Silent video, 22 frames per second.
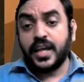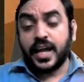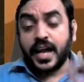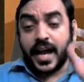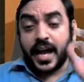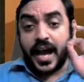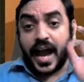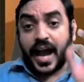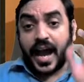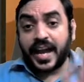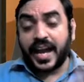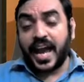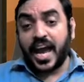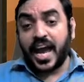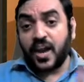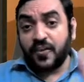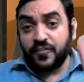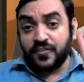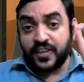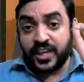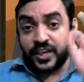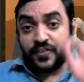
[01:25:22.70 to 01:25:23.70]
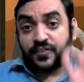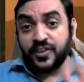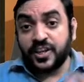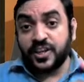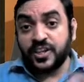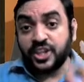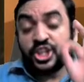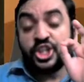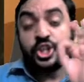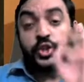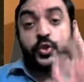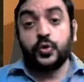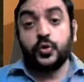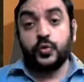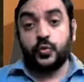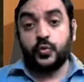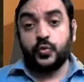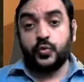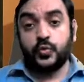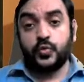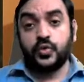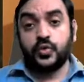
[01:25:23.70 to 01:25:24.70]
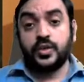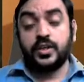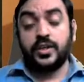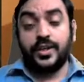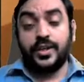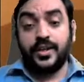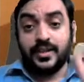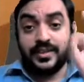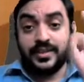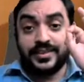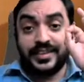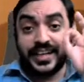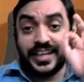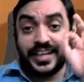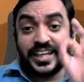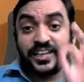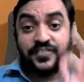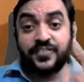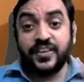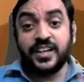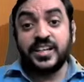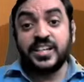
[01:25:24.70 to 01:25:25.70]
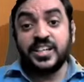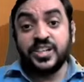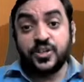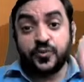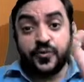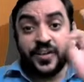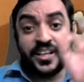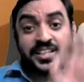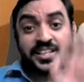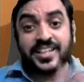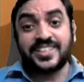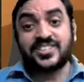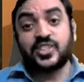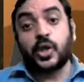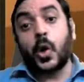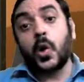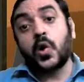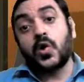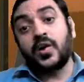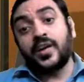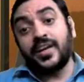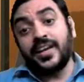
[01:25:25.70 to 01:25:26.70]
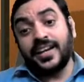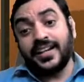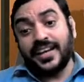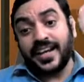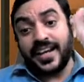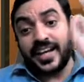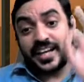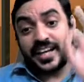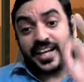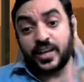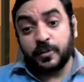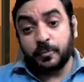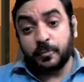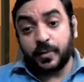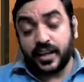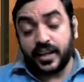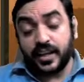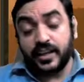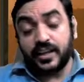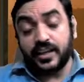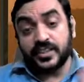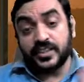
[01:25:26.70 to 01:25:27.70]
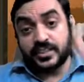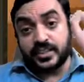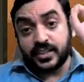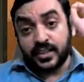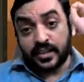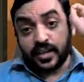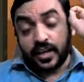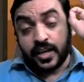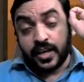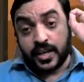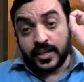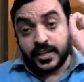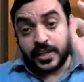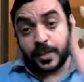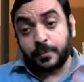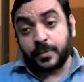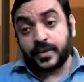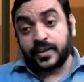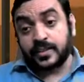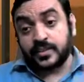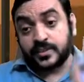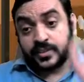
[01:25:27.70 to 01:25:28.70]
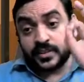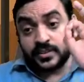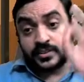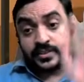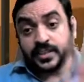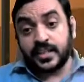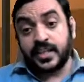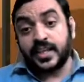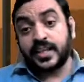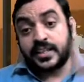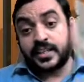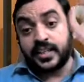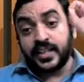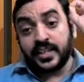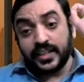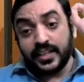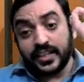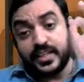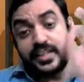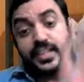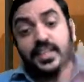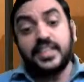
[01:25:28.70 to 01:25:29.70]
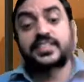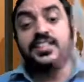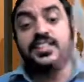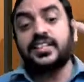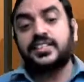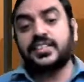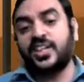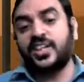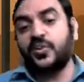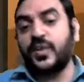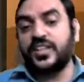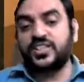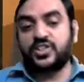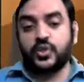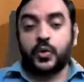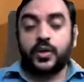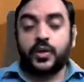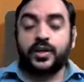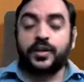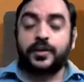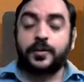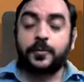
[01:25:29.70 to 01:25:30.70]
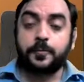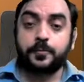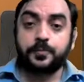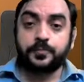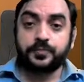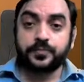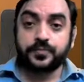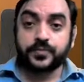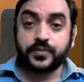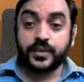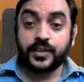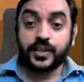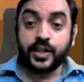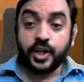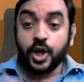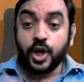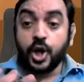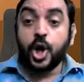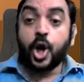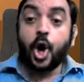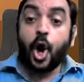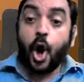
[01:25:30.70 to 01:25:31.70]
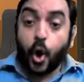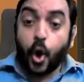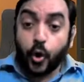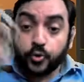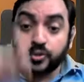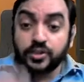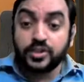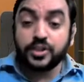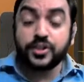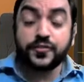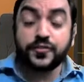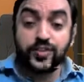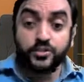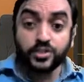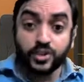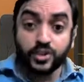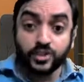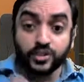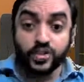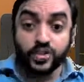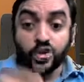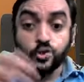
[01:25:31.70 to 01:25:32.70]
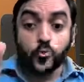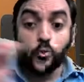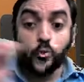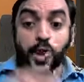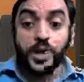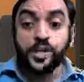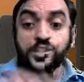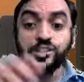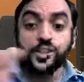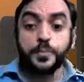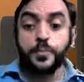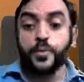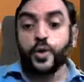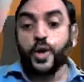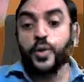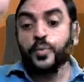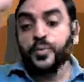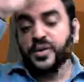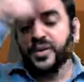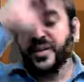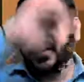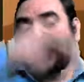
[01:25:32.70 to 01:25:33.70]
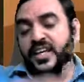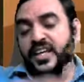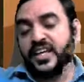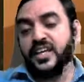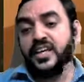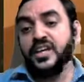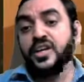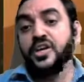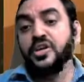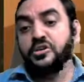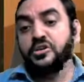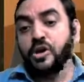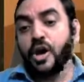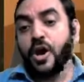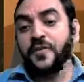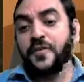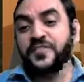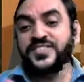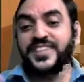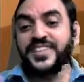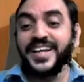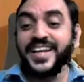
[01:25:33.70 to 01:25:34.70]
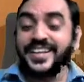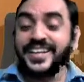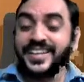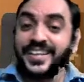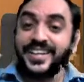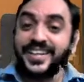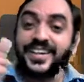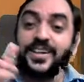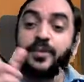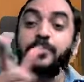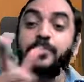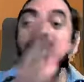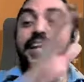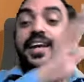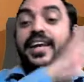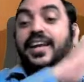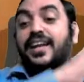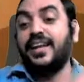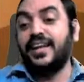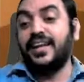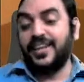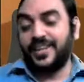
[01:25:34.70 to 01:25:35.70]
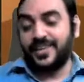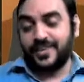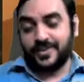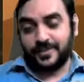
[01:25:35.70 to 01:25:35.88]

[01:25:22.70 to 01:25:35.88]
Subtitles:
I have given you the event which has already taken place. The person selected is a service holder. Out of that, what is the probability of selecting a male?